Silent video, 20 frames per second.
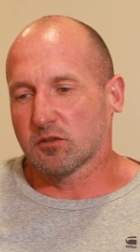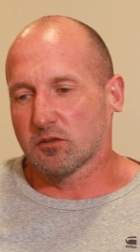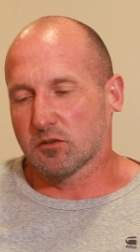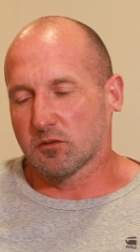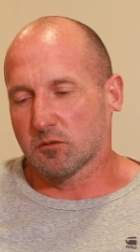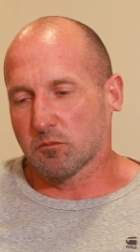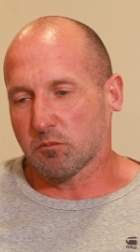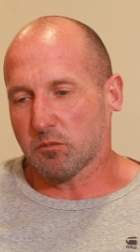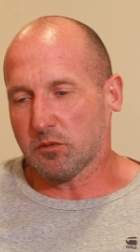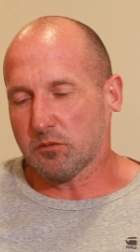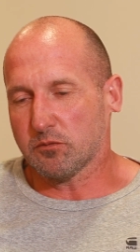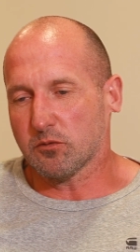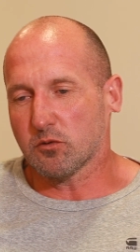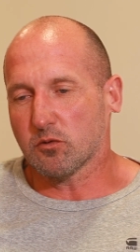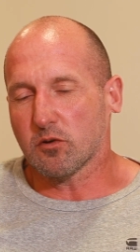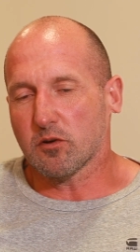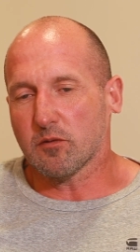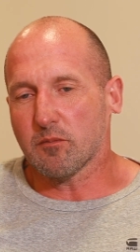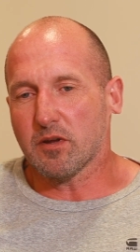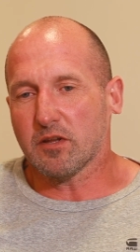before i
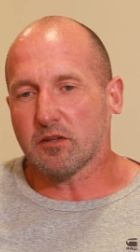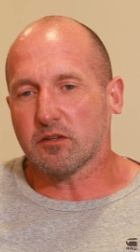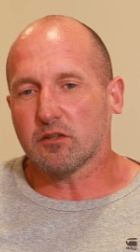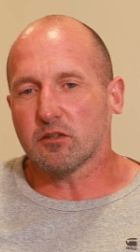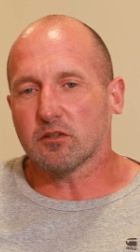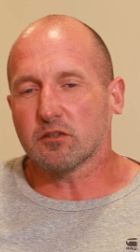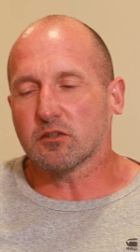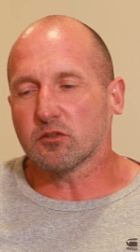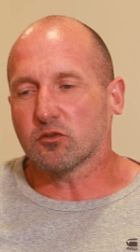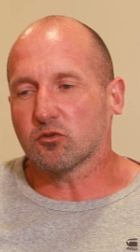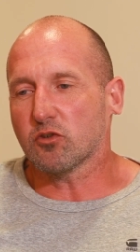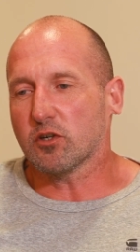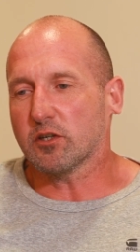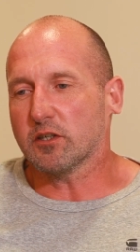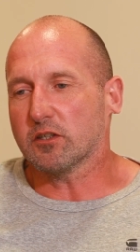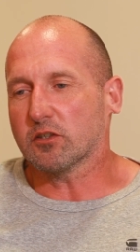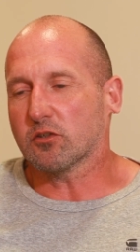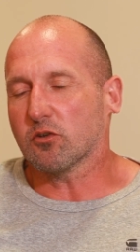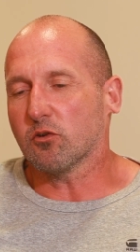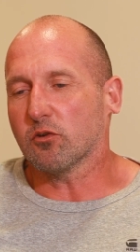met the trading
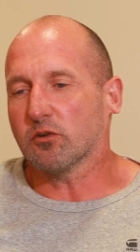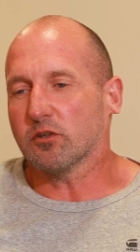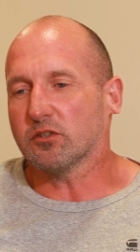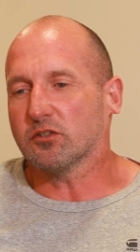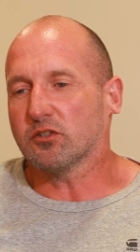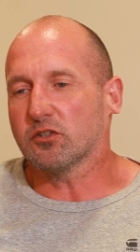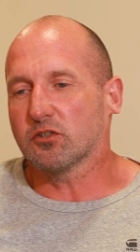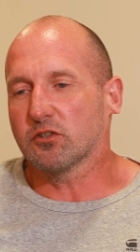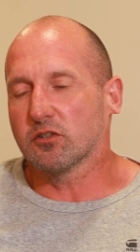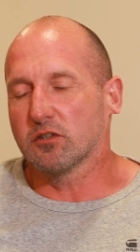college,